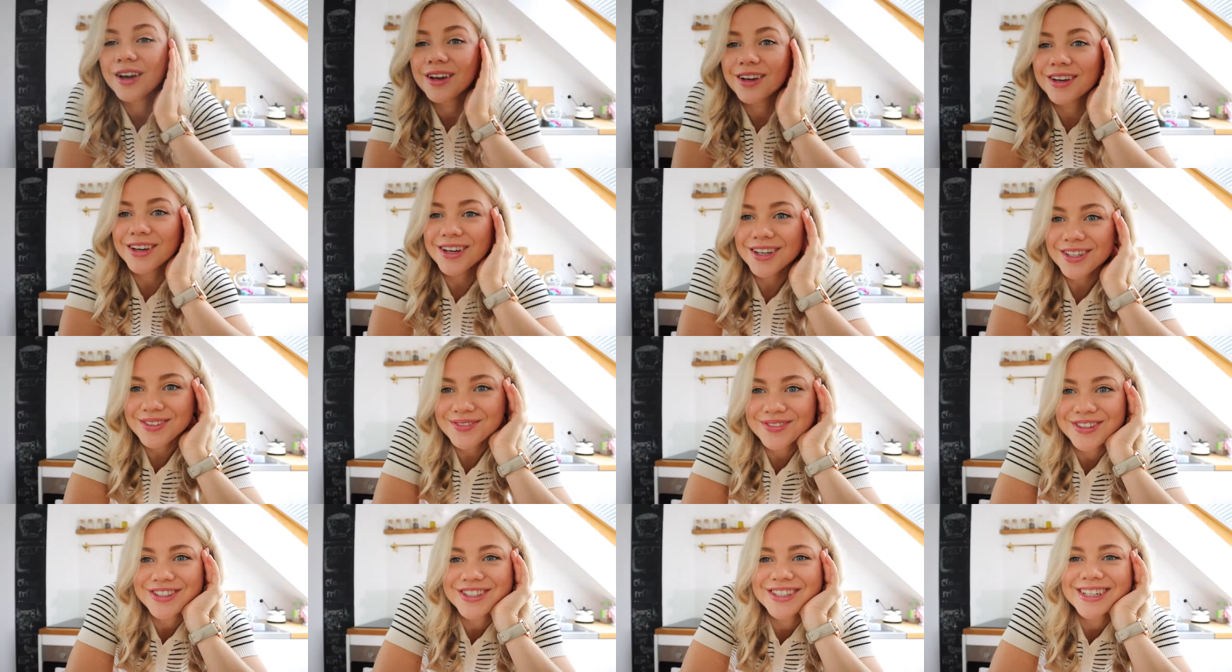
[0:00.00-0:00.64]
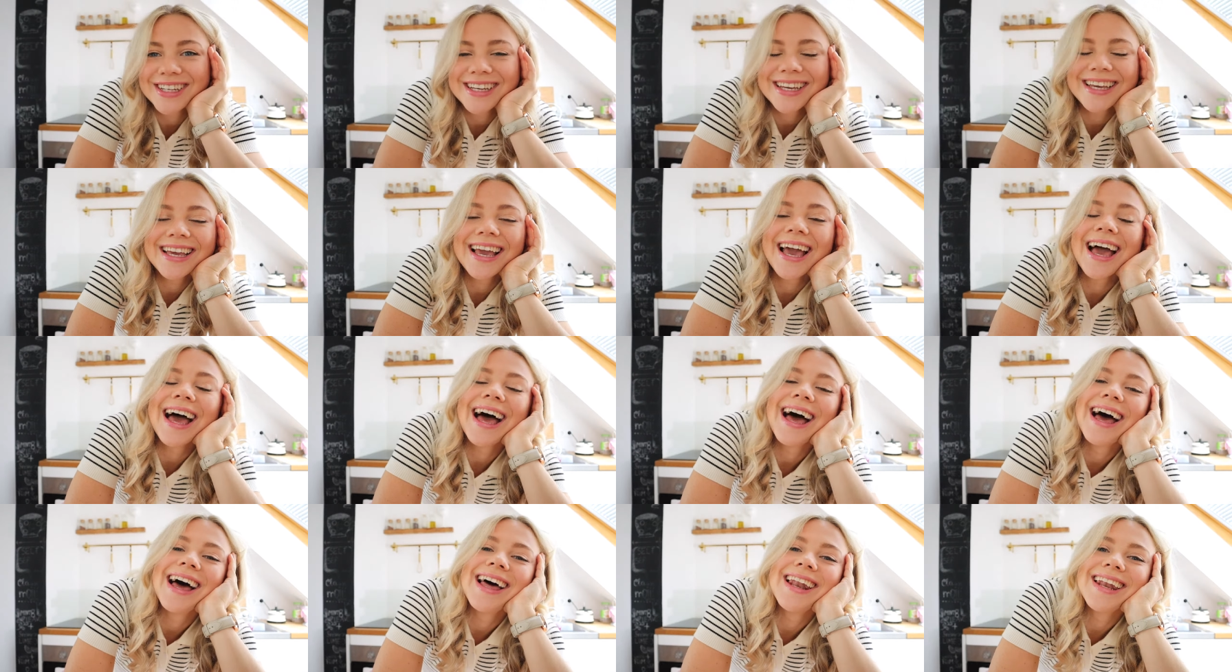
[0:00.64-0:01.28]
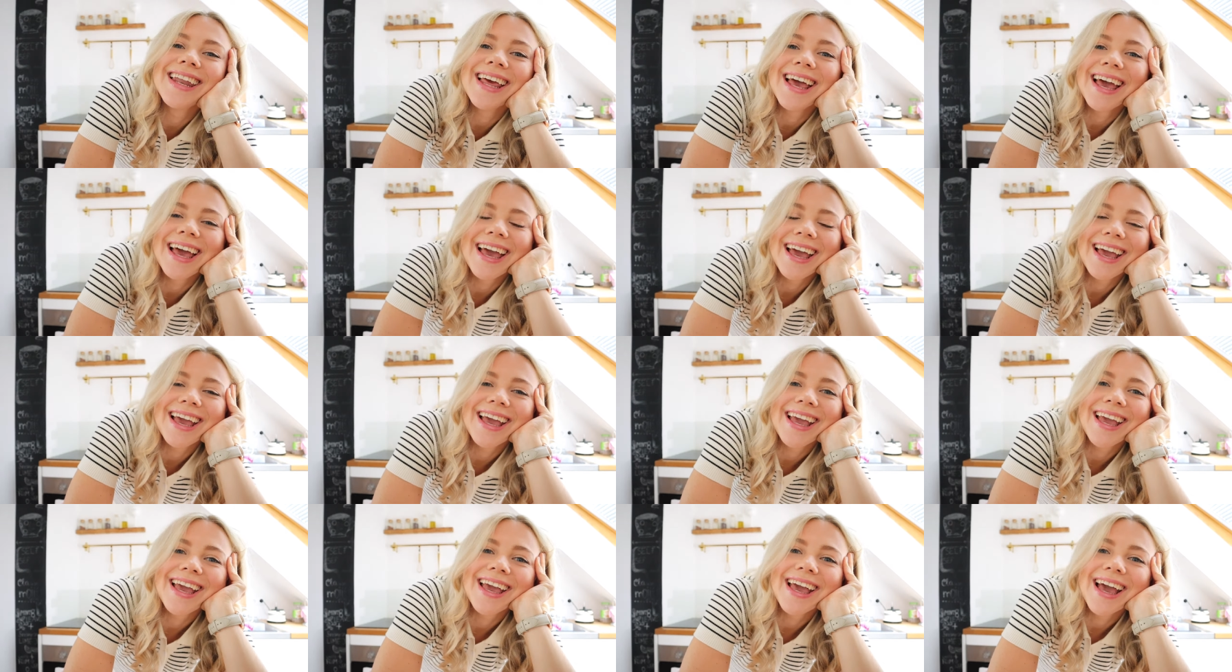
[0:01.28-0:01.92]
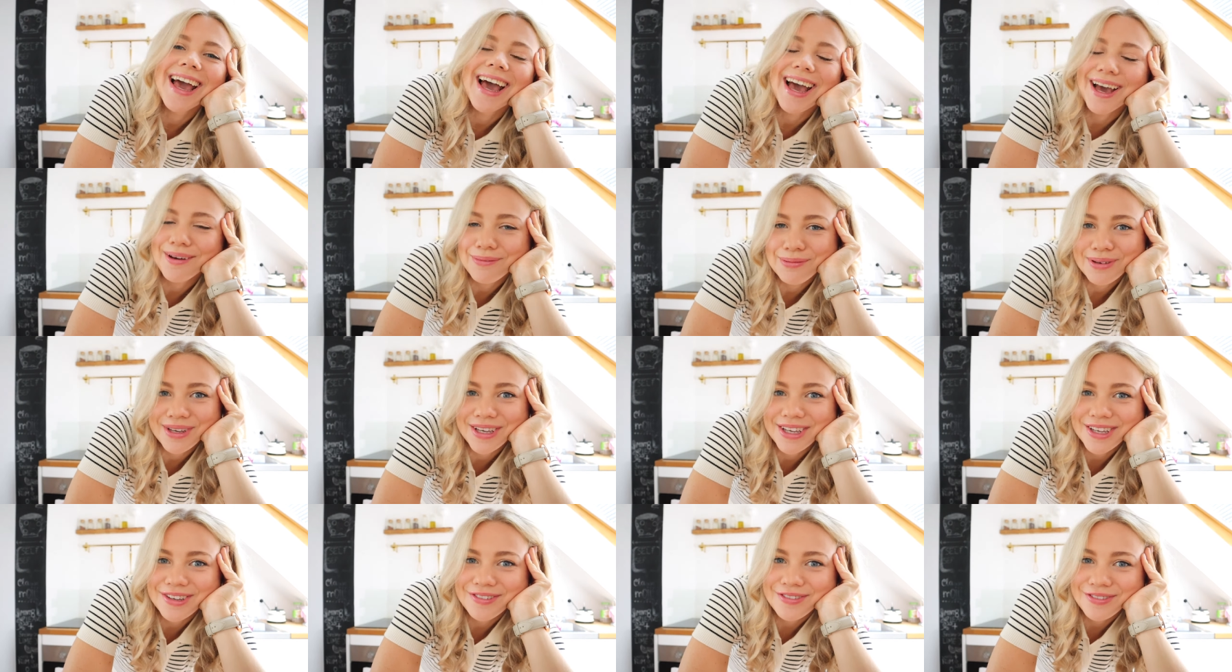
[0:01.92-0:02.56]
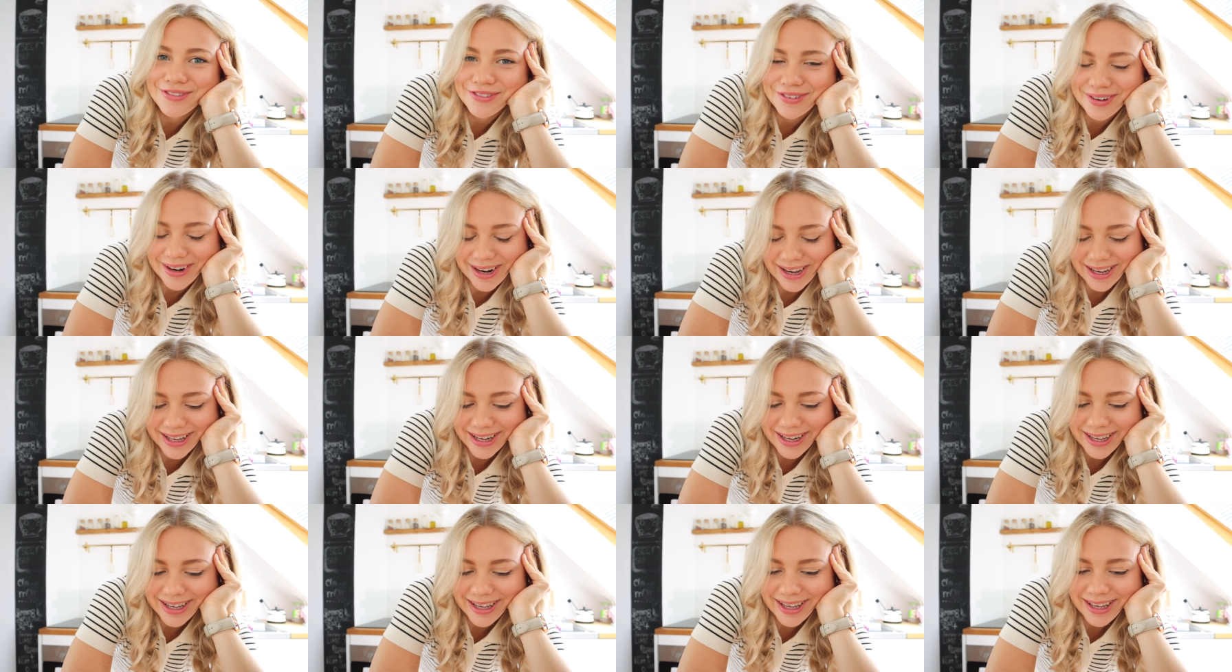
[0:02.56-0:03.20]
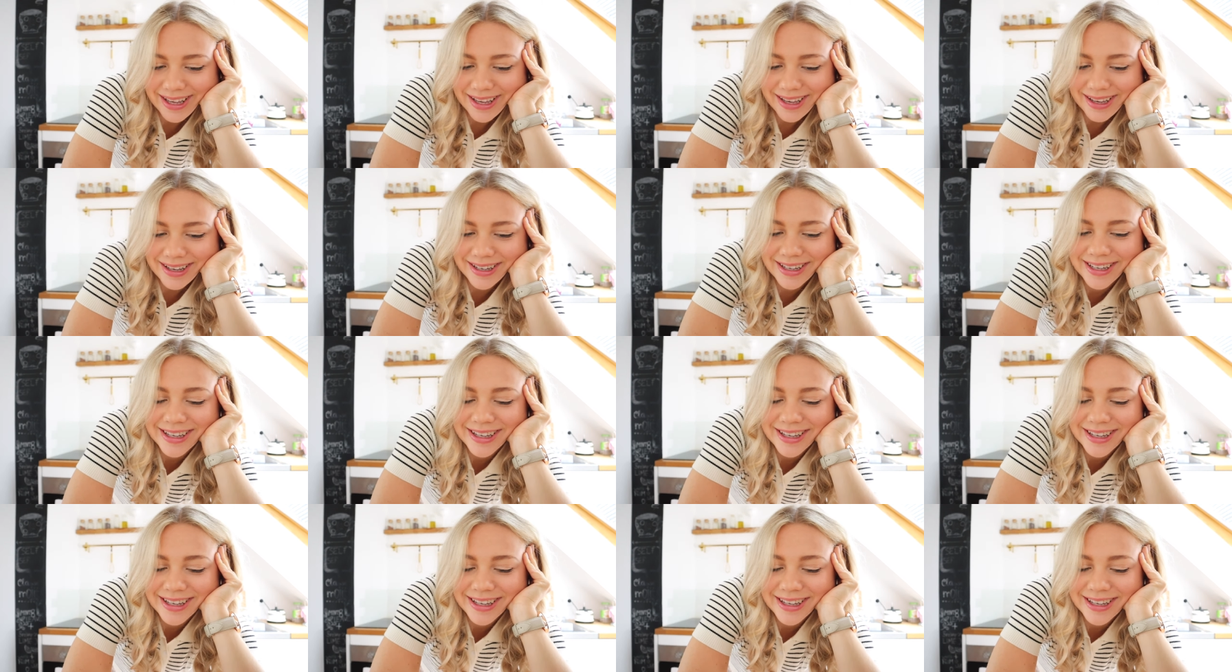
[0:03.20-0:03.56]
Good morning and a happy Friday.